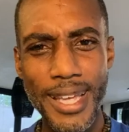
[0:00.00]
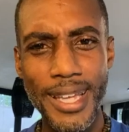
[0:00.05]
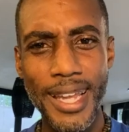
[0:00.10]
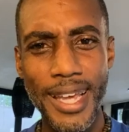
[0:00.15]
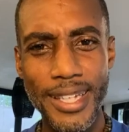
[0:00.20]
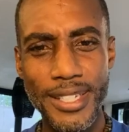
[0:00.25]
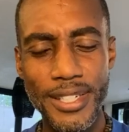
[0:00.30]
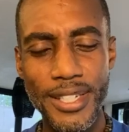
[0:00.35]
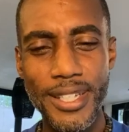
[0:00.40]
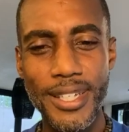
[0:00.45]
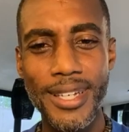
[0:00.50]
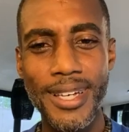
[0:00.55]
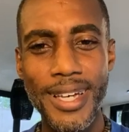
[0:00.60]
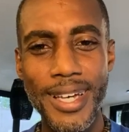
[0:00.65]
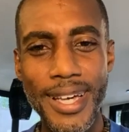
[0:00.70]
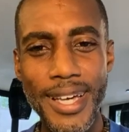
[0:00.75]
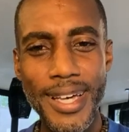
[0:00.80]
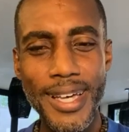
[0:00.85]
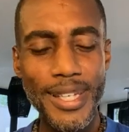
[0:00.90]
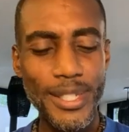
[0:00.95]
like, she
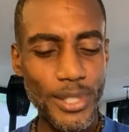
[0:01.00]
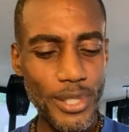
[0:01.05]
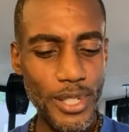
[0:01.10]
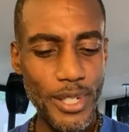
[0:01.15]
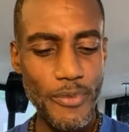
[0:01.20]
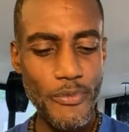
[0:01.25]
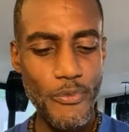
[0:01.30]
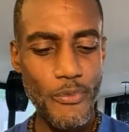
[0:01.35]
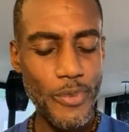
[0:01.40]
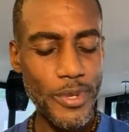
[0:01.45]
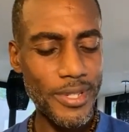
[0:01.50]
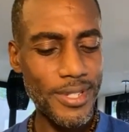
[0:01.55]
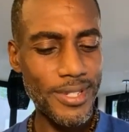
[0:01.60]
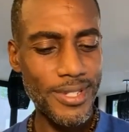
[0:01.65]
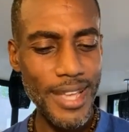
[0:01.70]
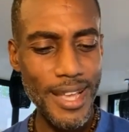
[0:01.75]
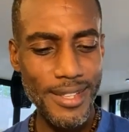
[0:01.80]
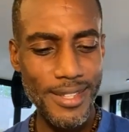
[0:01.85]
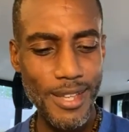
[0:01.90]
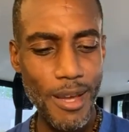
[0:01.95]

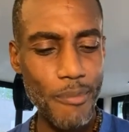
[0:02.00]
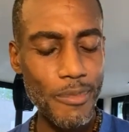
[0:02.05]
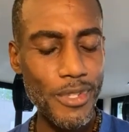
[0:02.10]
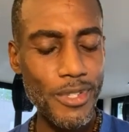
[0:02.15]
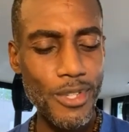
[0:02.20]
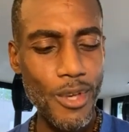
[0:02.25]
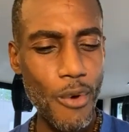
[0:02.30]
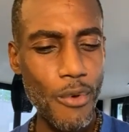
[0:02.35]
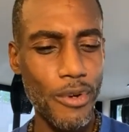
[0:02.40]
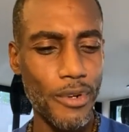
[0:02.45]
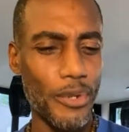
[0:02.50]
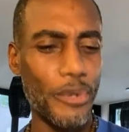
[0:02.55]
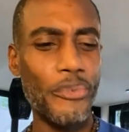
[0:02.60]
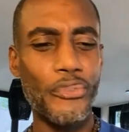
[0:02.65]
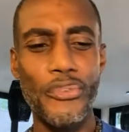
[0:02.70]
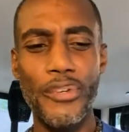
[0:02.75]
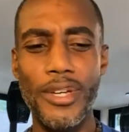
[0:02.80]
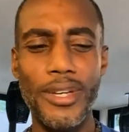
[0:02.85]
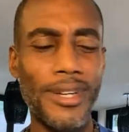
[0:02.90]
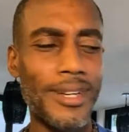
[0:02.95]
said something so
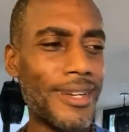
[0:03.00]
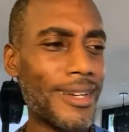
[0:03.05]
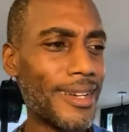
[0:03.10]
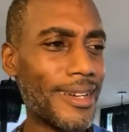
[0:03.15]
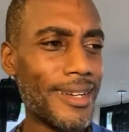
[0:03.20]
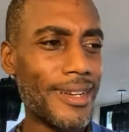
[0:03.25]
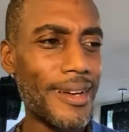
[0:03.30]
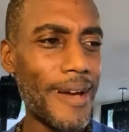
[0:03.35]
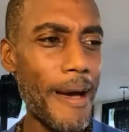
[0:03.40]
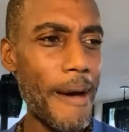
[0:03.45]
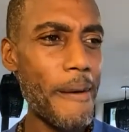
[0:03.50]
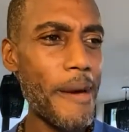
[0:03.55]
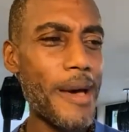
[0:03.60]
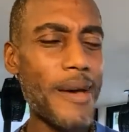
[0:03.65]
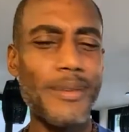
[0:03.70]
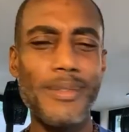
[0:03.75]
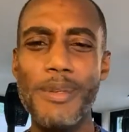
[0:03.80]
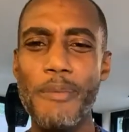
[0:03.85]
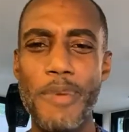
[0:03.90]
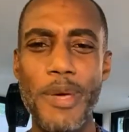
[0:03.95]
goofy,
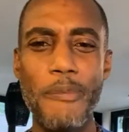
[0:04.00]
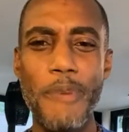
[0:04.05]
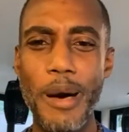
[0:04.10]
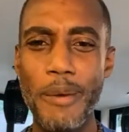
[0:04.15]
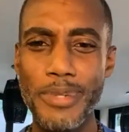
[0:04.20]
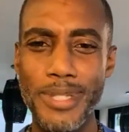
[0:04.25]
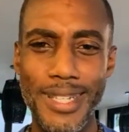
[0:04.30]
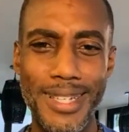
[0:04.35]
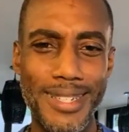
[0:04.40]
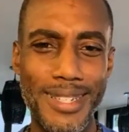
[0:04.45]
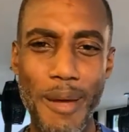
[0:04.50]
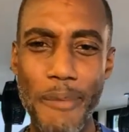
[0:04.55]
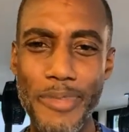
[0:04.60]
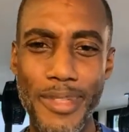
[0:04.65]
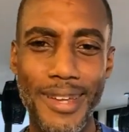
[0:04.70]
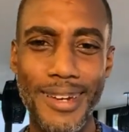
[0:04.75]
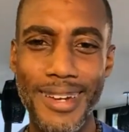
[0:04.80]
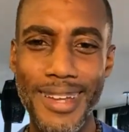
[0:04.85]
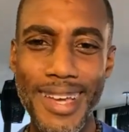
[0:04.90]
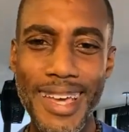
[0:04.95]
some hip hop shit,
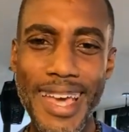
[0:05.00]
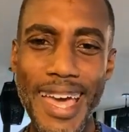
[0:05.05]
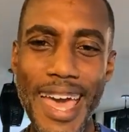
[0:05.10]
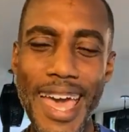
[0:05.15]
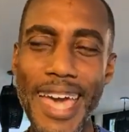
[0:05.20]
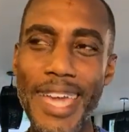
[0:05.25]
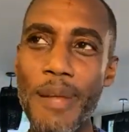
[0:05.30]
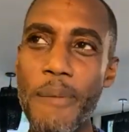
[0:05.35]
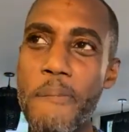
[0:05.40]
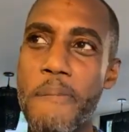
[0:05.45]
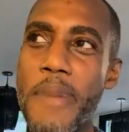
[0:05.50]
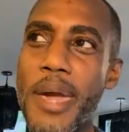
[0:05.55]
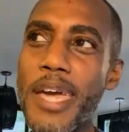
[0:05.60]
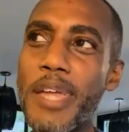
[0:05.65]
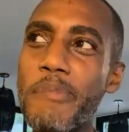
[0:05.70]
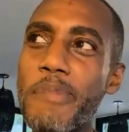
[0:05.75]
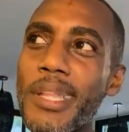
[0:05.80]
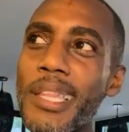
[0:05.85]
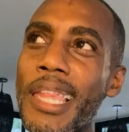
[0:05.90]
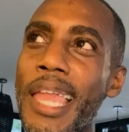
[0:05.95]
something, and it made
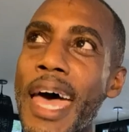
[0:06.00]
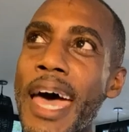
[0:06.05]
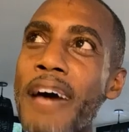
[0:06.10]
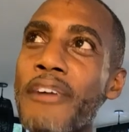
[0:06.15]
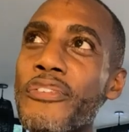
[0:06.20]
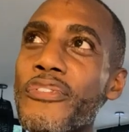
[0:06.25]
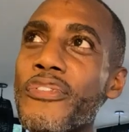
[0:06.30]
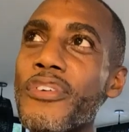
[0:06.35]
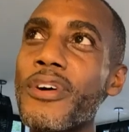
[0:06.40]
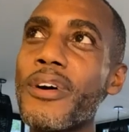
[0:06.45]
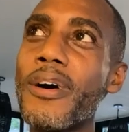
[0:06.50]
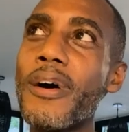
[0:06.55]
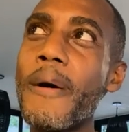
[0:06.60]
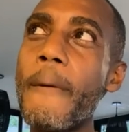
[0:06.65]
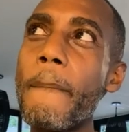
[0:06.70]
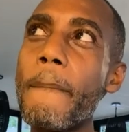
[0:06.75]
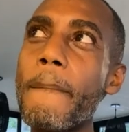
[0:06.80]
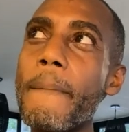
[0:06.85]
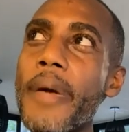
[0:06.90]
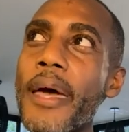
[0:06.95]
me laugh,
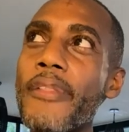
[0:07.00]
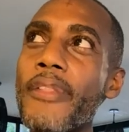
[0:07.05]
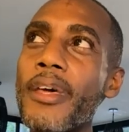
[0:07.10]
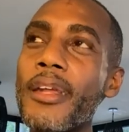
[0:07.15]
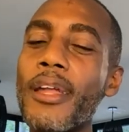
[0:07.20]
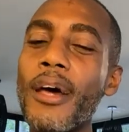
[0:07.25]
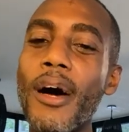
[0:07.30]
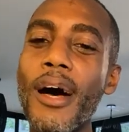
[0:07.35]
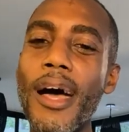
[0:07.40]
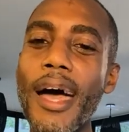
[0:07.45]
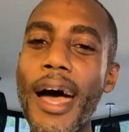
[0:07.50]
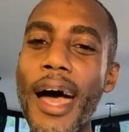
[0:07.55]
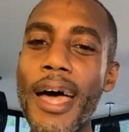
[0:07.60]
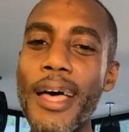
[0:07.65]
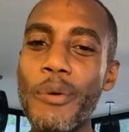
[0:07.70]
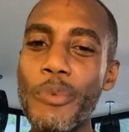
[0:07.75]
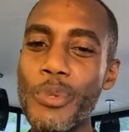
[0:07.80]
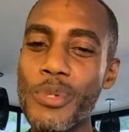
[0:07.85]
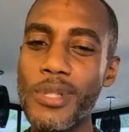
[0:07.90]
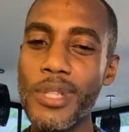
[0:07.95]
and then I
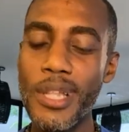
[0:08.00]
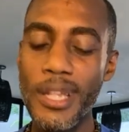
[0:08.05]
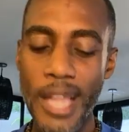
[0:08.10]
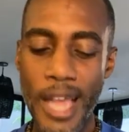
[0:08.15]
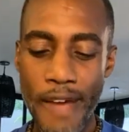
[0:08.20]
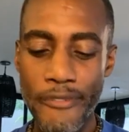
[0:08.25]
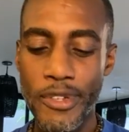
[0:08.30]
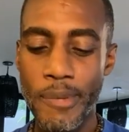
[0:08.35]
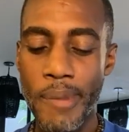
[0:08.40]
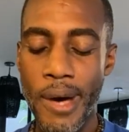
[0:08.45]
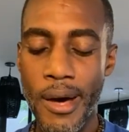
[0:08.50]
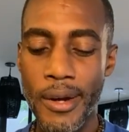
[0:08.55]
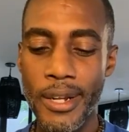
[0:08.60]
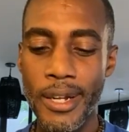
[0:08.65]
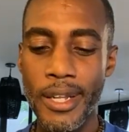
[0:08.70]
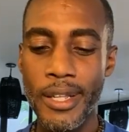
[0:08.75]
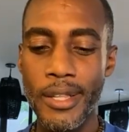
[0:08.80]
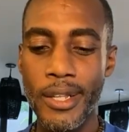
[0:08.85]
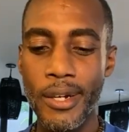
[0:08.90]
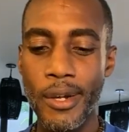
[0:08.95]
was laughed about it,
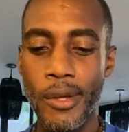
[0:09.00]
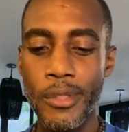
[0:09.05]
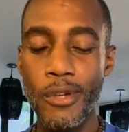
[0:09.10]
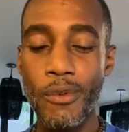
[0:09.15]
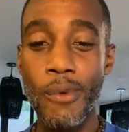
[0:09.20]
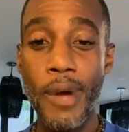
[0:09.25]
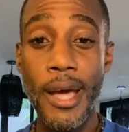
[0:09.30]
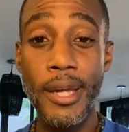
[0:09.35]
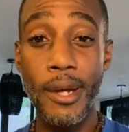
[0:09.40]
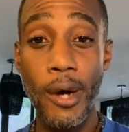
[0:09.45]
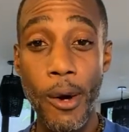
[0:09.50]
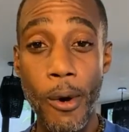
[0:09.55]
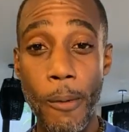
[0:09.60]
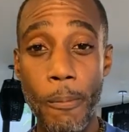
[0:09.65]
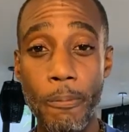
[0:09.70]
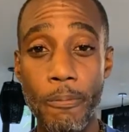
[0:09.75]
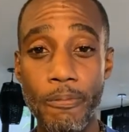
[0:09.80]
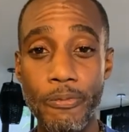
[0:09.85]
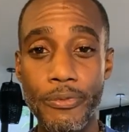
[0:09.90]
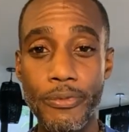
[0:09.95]
and then on the ride
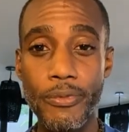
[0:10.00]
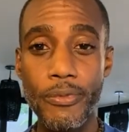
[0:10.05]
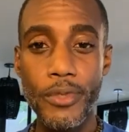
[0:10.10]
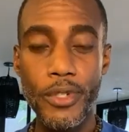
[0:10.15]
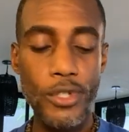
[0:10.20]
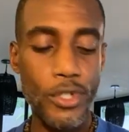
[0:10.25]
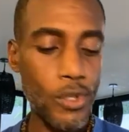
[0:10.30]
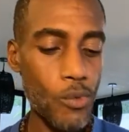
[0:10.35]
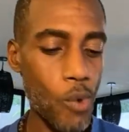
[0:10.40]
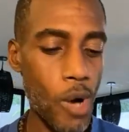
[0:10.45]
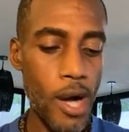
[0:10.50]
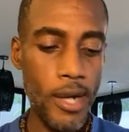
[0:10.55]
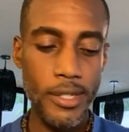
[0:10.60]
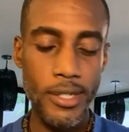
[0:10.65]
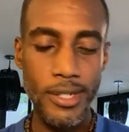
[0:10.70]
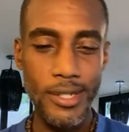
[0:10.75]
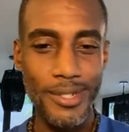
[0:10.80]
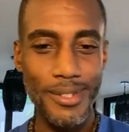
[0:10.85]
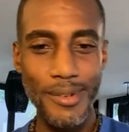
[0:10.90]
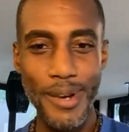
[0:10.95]
home, she walked,
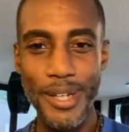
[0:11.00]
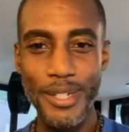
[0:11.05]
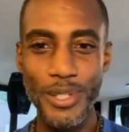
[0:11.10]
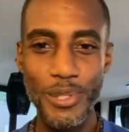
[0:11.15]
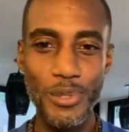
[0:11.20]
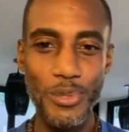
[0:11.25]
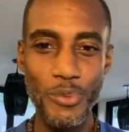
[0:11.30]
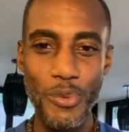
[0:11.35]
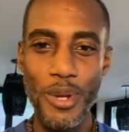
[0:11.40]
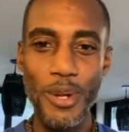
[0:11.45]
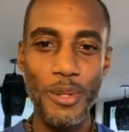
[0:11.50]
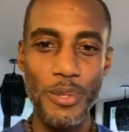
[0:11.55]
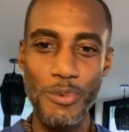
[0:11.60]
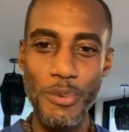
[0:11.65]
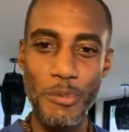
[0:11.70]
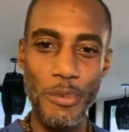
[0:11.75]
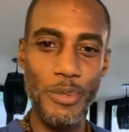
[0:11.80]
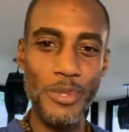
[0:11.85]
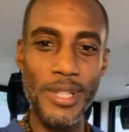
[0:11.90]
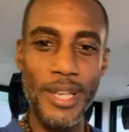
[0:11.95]
right? She was one of those
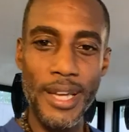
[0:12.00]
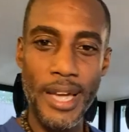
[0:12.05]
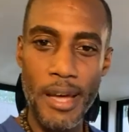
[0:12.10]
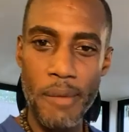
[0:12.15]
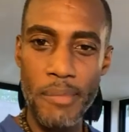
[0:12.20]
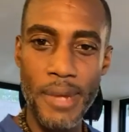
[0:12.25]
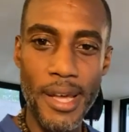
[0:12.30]
women who's like, I